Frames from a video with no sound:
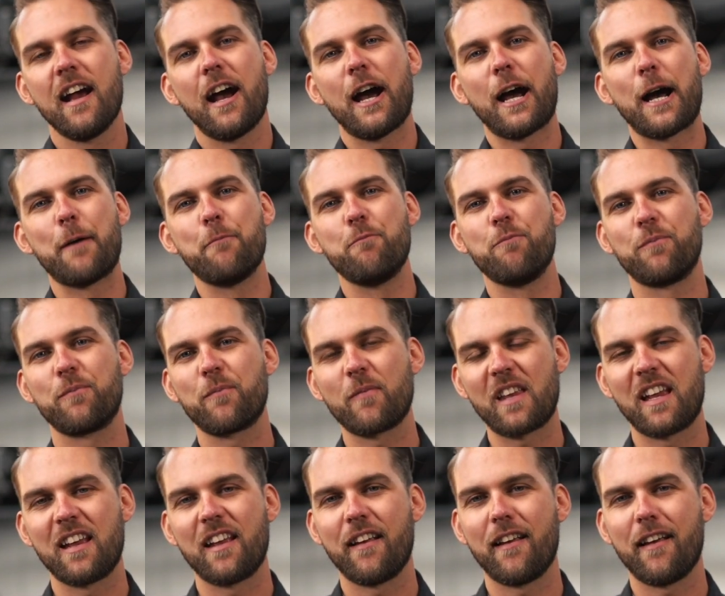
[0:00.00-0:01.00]

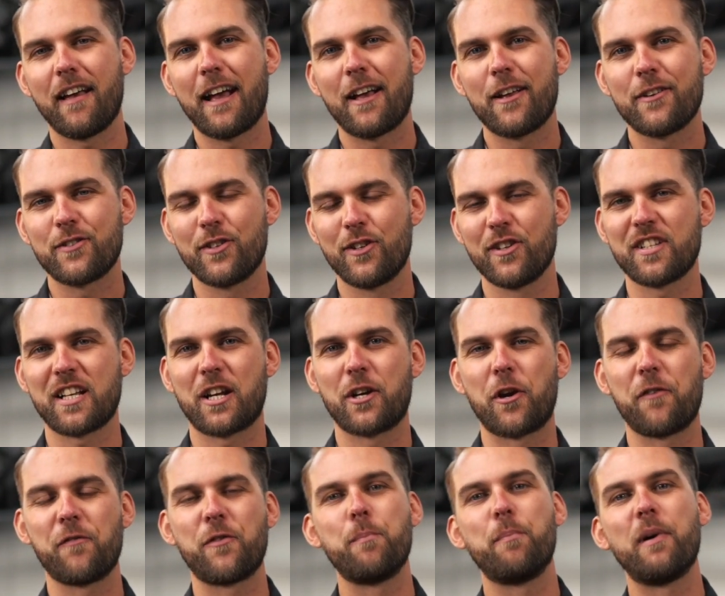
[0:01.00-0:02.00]
As soon as I got
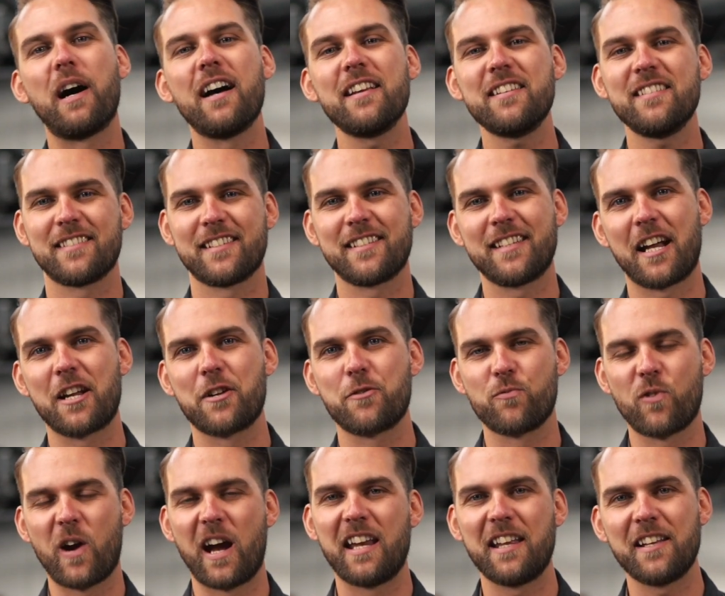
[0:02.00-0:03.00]
off the bus, it started
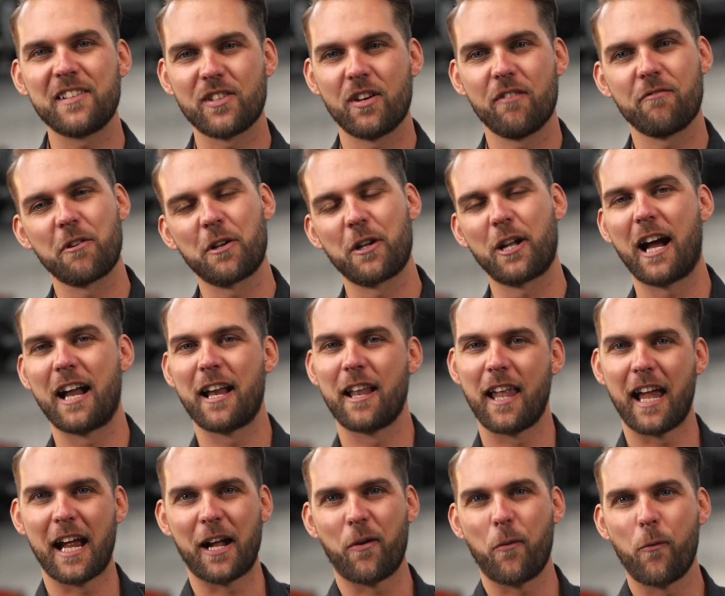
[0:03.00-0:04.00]
raining, so everyone kind of
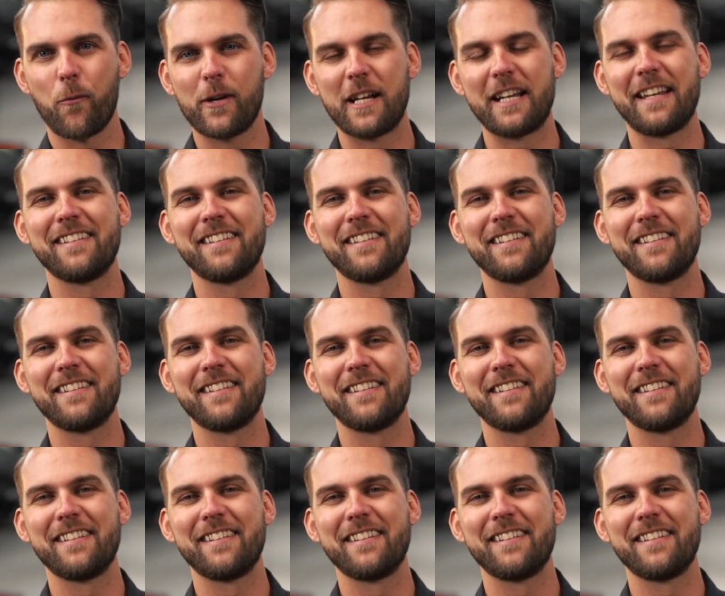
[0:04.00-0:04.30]
like went